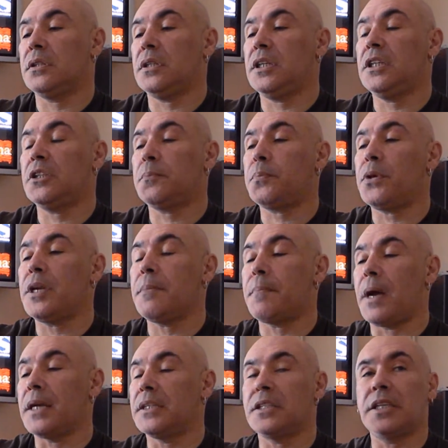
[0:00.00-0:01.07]
It's pretty
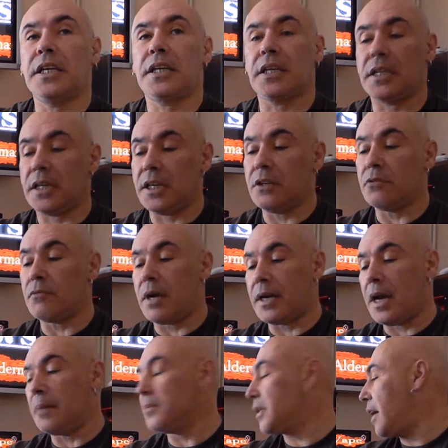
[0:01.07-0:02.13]
basic. It'll run
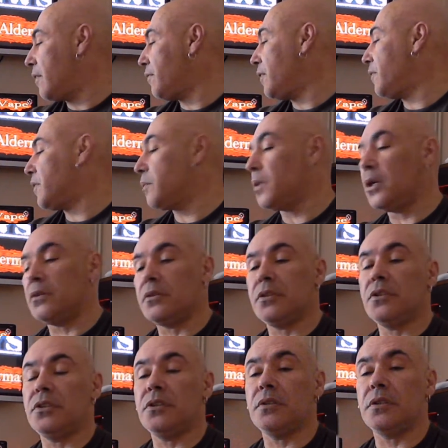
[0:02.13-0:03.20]
up and down 50 watt.
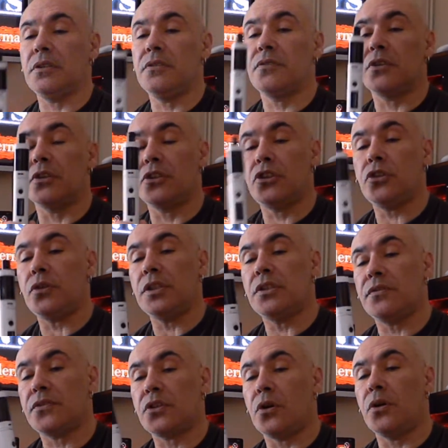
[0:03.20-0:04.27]
You've got a
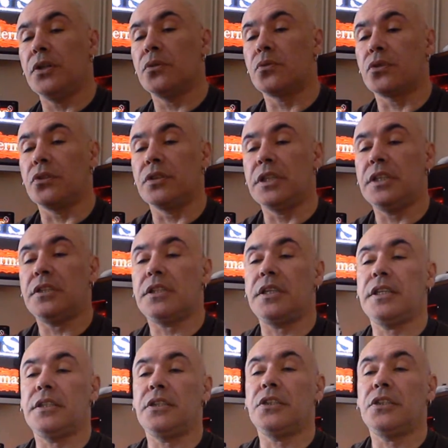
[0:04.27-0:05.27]
choice of coils on this.